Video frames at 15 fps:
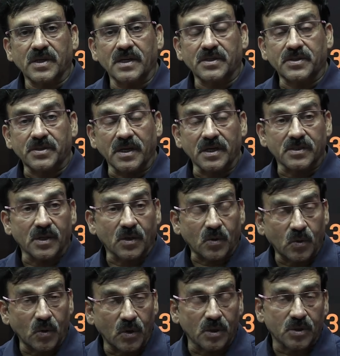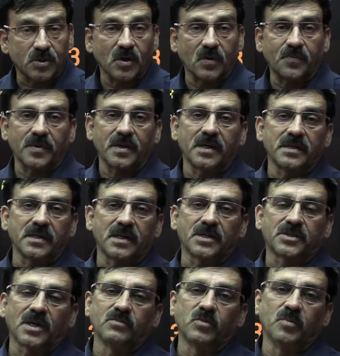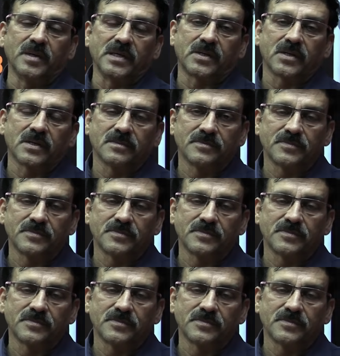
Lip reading: had changed the course of Indian national movement.